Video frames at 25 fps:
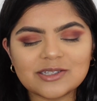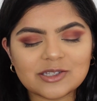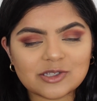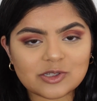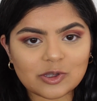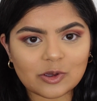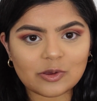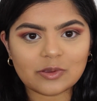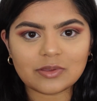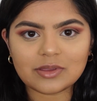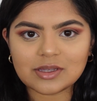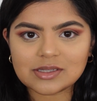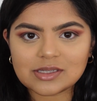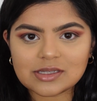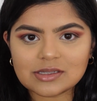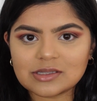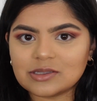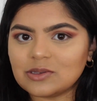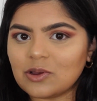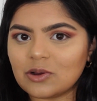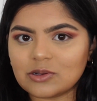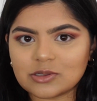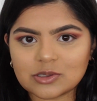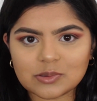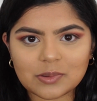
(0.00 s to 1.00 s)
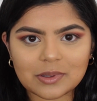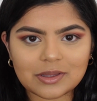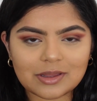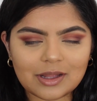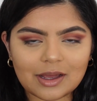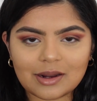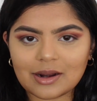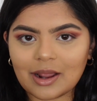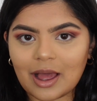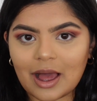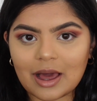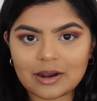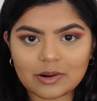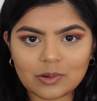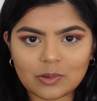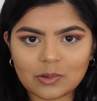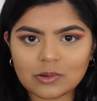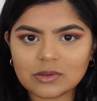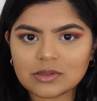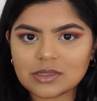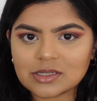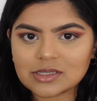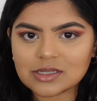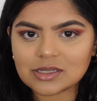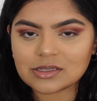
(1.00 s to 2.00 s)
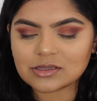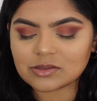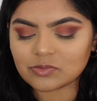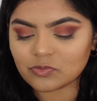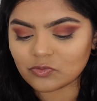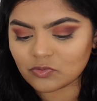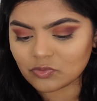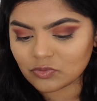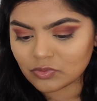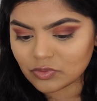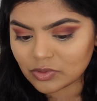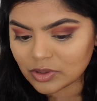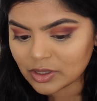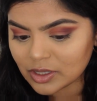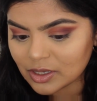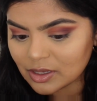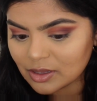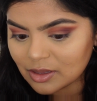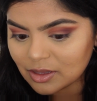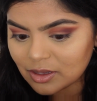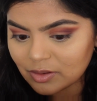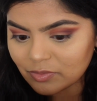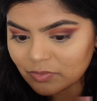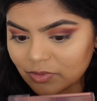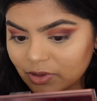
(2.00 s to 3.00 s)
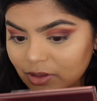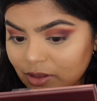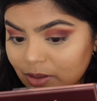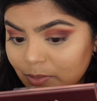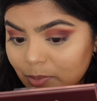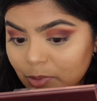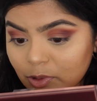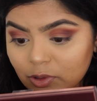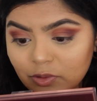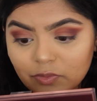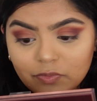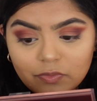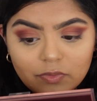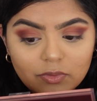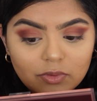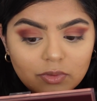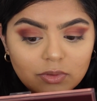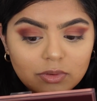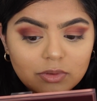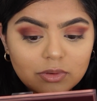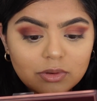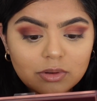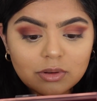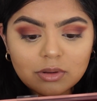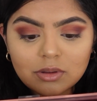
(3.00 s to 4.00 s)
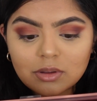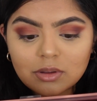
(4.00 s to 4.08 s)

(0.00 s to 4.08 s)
So this is not doing that at all. This is really beautiful.